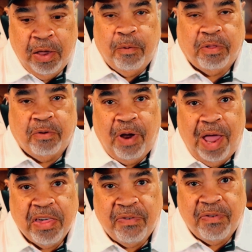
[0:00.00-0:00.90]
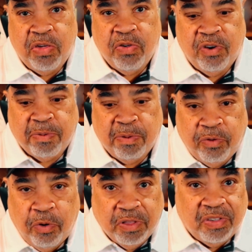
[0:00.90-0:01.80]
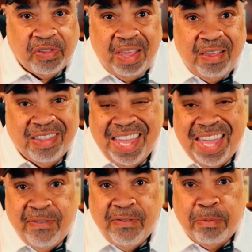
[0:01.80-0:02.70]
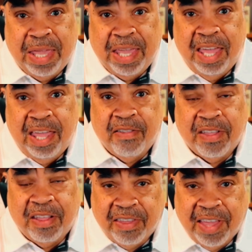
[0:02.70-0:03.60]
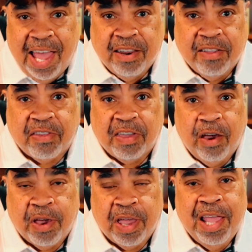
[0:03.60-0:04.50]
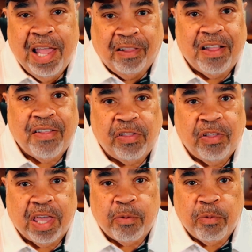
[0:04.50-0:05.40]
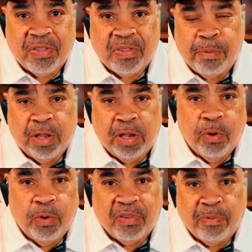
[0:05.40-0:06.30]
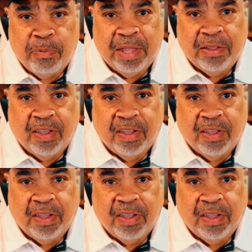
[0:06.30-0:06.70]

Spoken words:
With a rash of injuries before the season even begins, it's kind of scary. Let's look at what some of the news has been